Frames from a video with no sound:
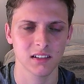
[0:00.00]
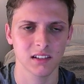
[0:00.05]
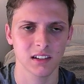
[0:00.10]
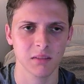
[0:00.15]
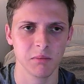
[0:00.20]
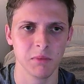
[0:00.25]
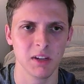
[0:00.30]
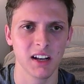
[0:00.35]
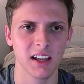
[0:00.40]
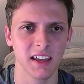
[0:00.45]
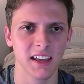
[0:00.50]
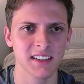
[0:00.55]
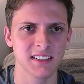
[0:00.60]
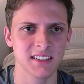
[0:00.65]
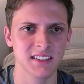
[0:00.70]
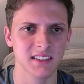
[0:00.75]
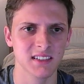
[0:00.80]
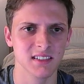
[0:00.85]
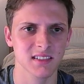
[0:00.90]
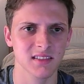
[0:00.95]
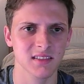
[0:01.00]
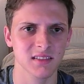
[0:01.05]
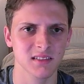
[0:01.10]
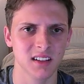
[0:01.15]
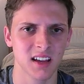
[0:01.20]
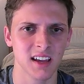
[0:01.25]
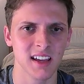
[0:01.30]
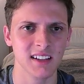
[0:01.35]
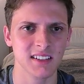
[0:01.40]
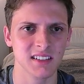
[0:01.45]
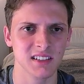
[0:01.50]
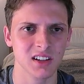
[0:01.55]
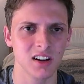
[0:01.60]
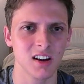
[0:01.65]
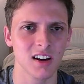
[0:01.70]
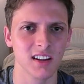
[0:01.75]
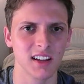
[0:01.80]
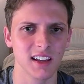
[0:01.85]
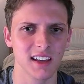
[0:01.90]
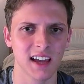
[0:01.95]
I mean, I guess
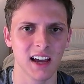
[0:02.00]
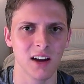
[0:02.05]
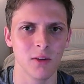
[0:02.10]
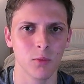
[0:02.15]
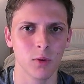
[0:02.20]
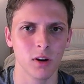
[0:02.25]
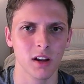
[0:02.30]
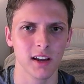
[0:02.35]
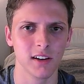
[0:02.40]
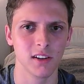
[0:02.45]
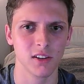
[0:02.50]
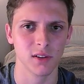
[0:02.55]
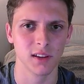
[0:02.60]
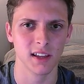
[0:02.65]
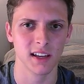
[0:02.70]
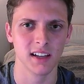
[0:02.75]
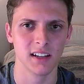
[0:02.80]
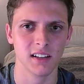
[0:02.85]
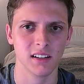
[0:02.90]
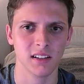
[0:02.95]
not. Like, how would I do that?